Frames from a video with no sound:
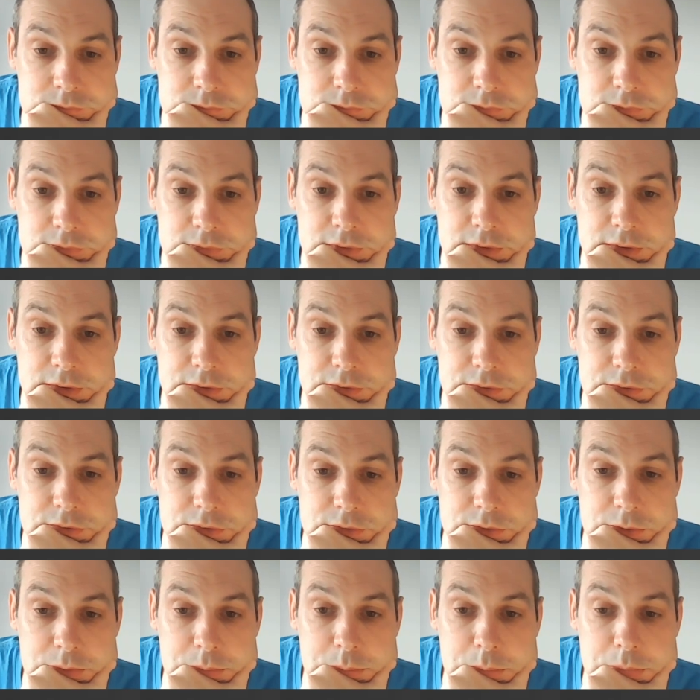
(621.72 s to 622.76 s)
Okay, so
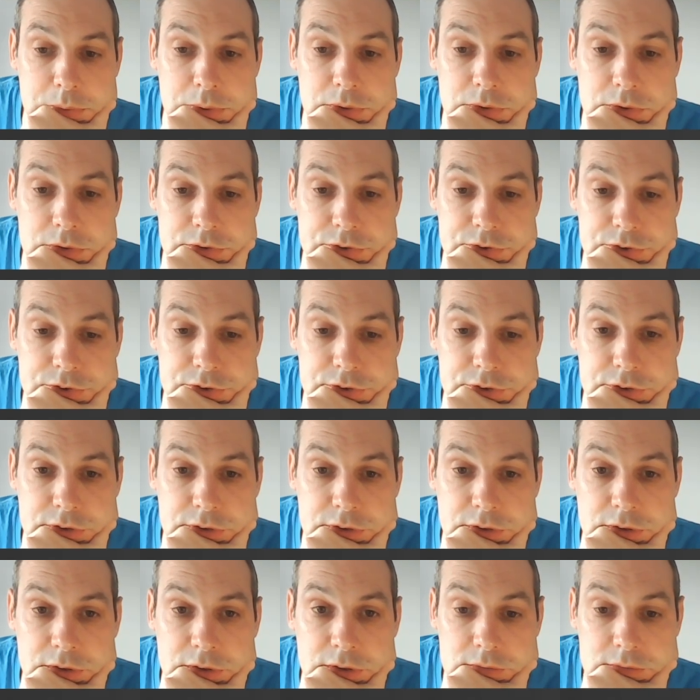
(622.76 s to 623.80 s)
push,
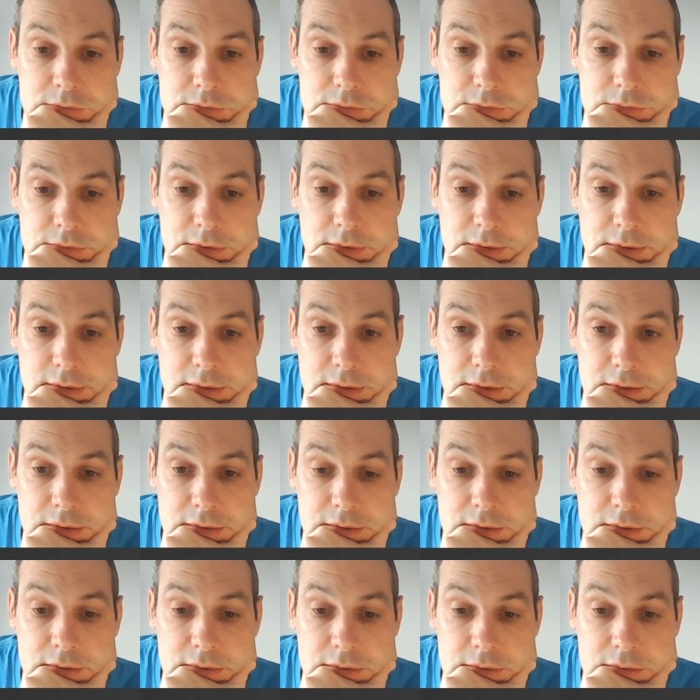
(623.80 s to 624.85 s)

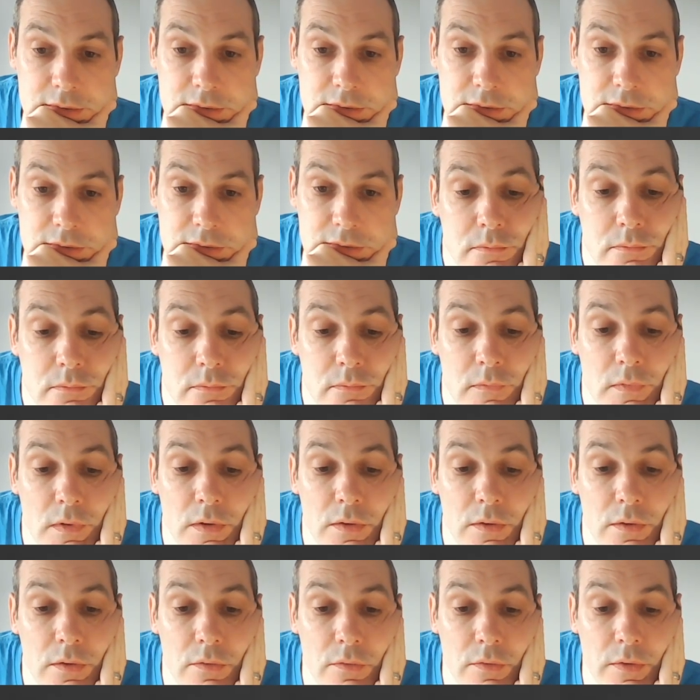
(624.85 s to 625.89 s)
take.
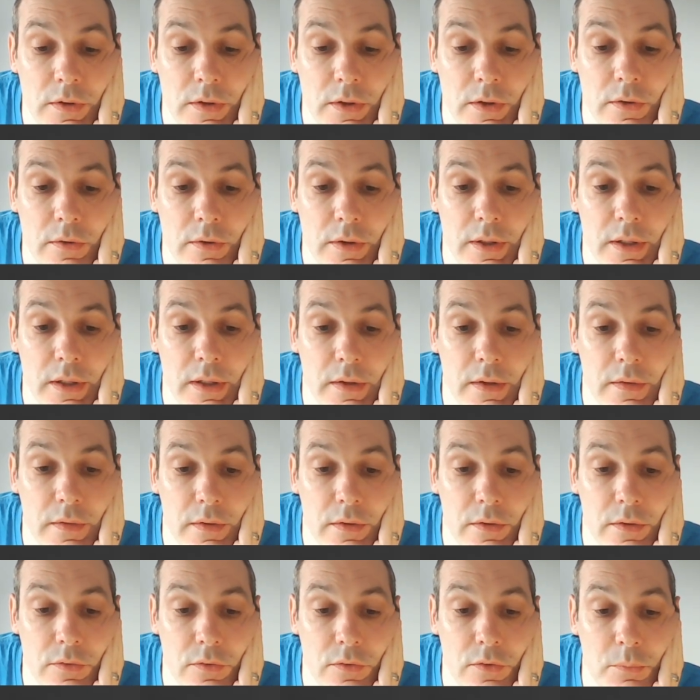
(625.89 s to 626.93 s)
If I go here, they
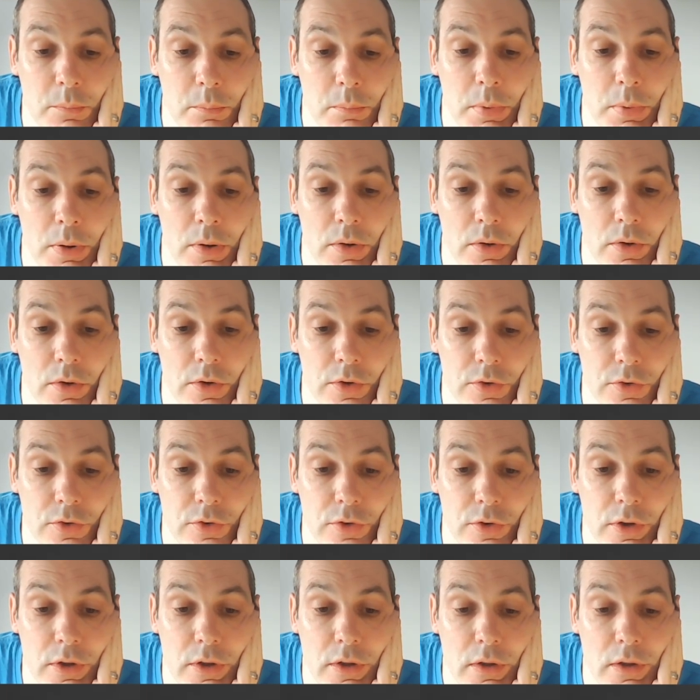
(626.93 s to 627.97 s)
could just push.
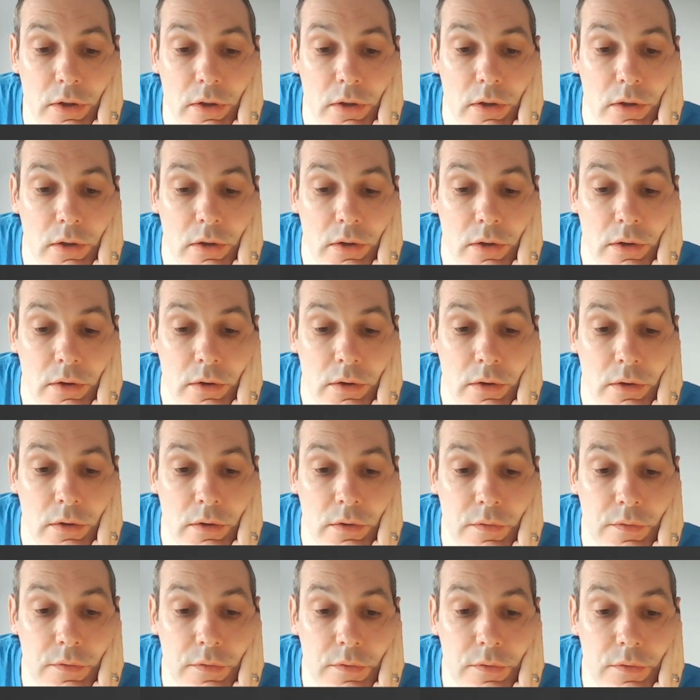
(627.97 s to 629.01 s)

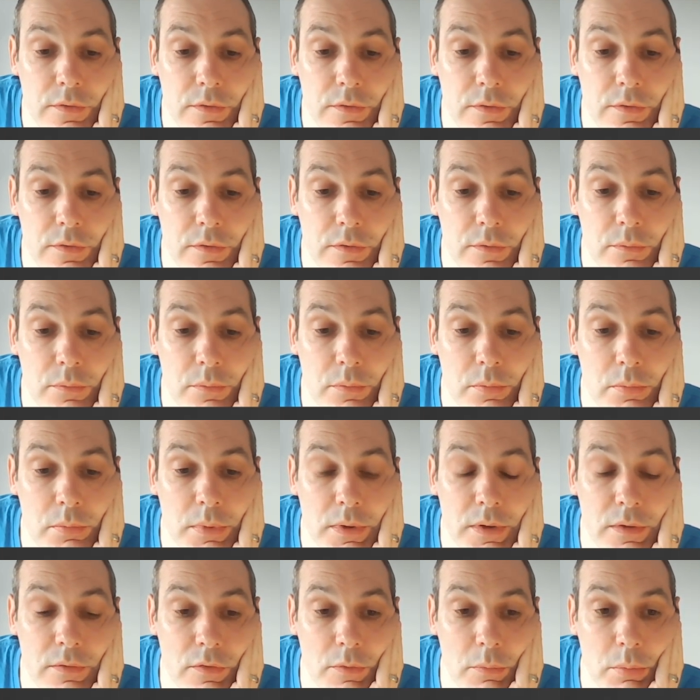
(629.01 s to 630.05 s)
That's a
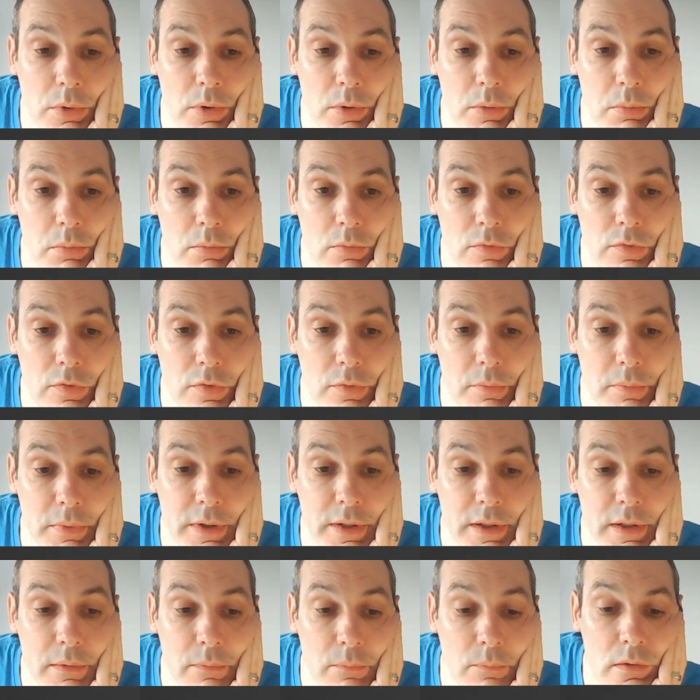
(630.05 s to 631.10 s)
bit of a problem for
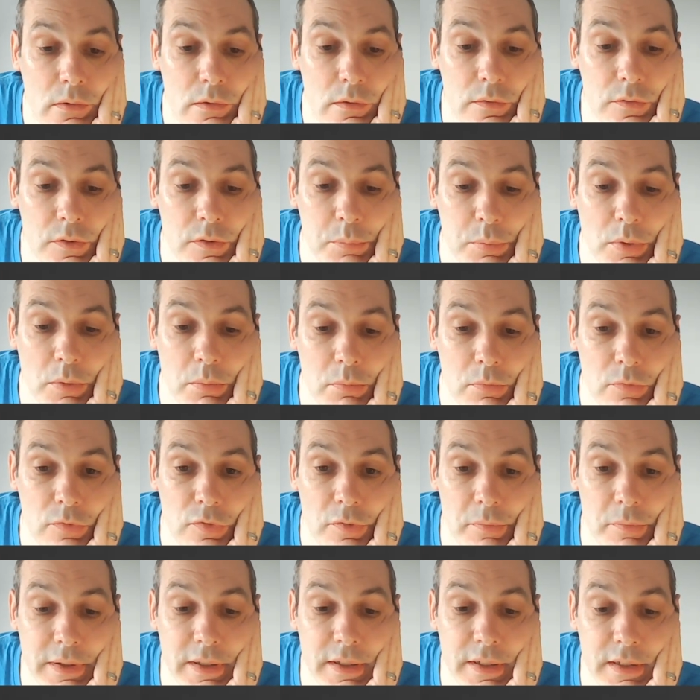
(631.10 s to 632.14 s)
me. It's a problem for
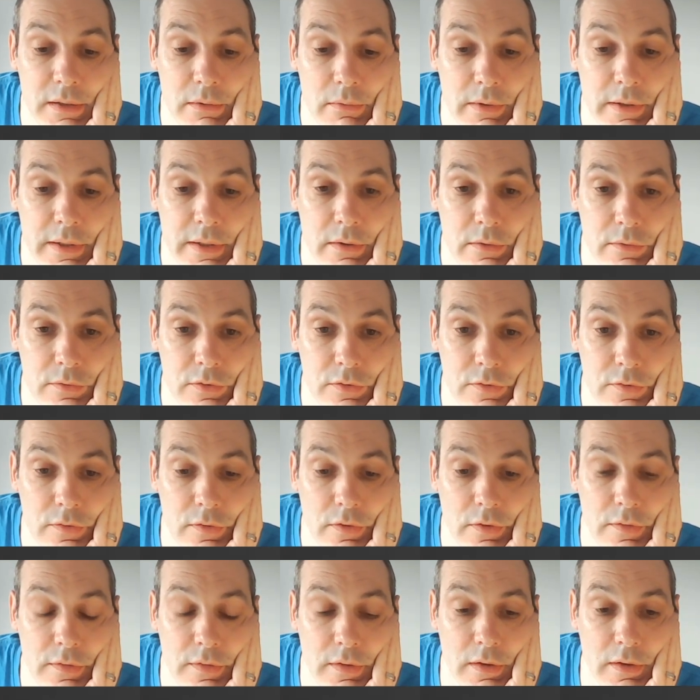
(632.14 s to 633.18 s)
me anyway.
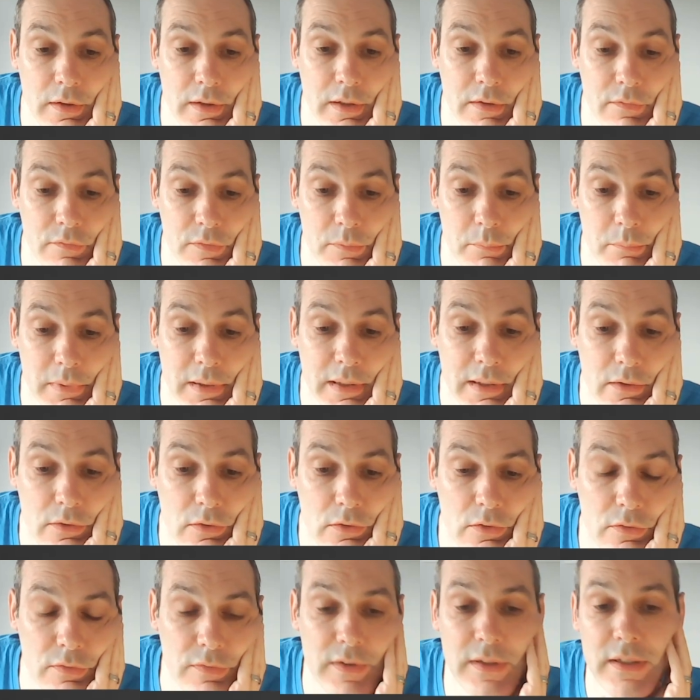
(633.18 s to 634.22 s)
I think I have to back
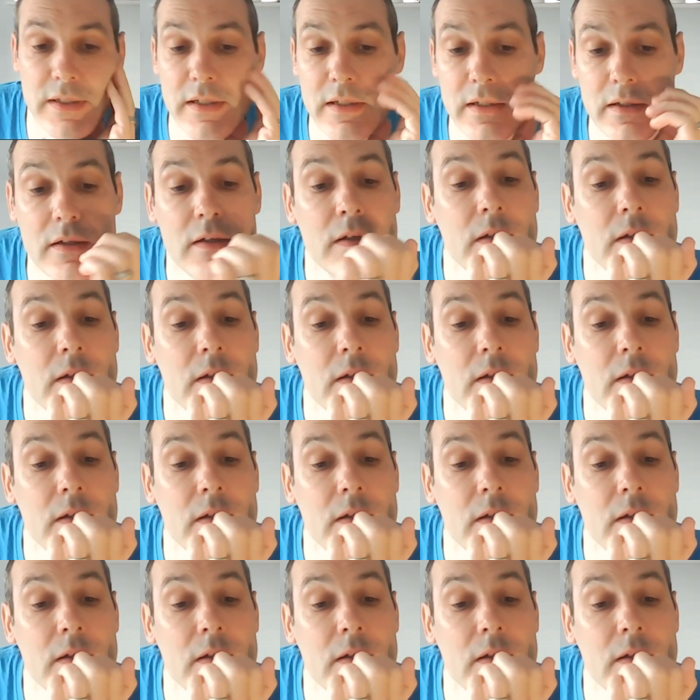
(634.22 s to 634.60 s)
off here.